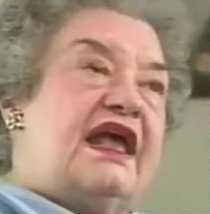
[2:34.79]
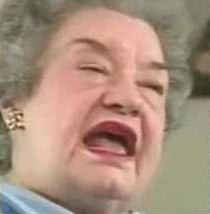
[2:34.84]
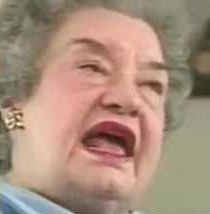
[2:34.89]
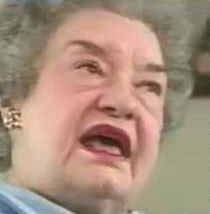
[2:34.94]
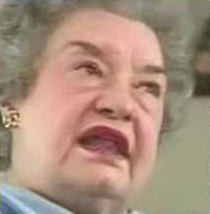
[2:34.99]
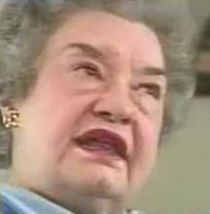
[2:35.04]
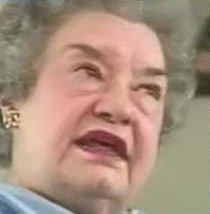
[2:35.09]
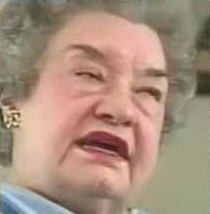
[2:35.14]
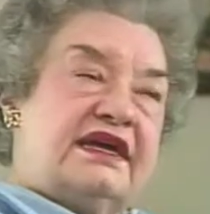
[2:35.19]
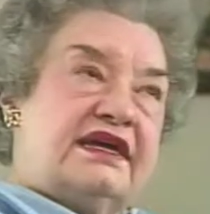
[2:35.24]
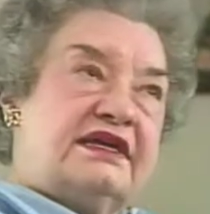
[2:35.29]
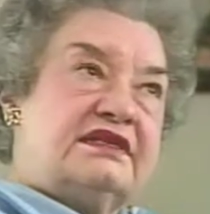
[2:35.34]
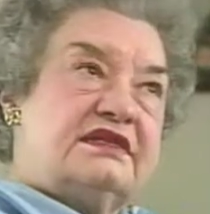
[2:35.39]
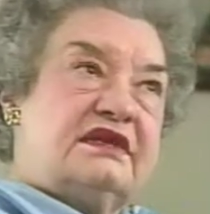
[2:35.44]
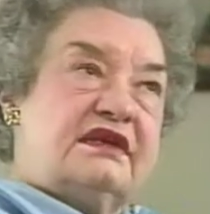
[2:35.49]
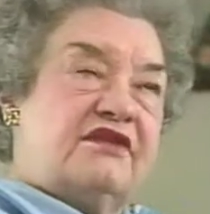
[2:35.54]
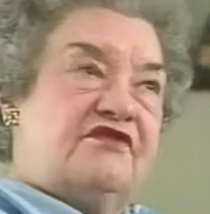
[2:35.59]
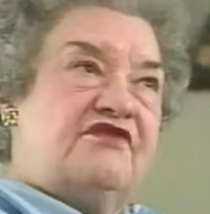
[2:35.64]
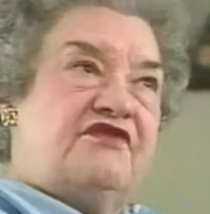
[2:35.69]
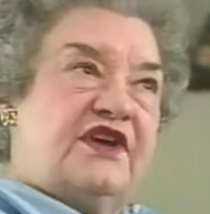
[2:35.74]
elegant,
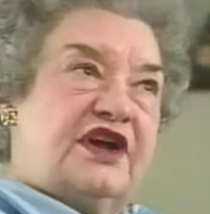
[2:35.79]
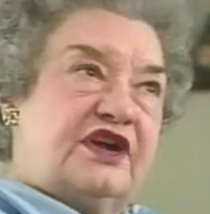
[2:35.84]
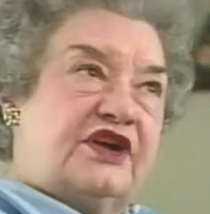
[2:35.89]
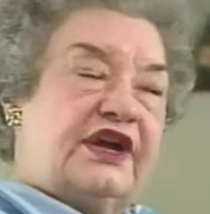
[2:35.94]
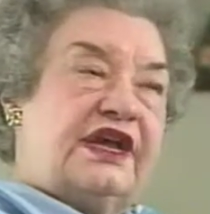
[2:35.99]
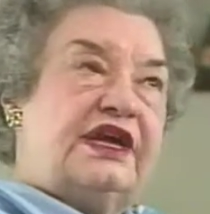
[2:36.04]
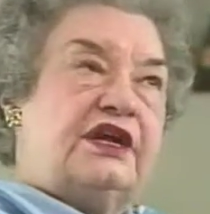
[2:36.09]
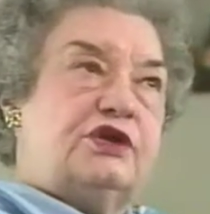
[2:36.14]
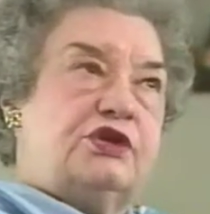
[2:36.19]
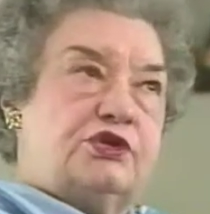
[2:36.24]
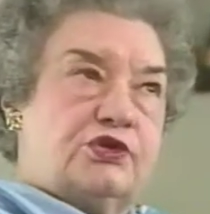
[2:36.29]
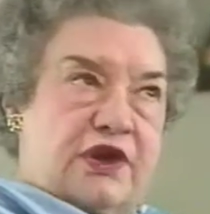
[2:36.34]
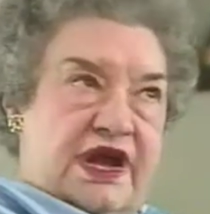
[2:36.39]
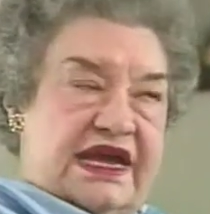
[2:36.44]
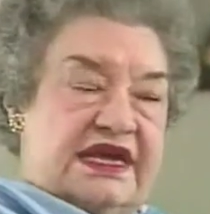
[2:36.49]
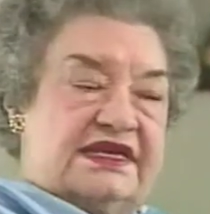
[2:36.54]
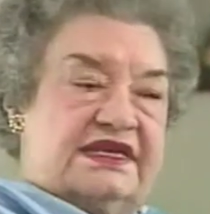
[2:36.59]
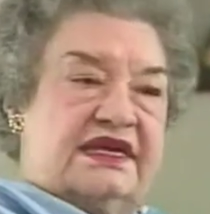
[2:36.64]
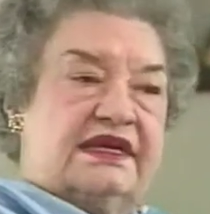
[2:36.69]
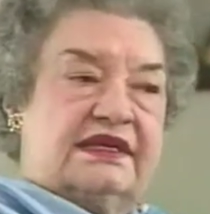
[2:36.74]
a very great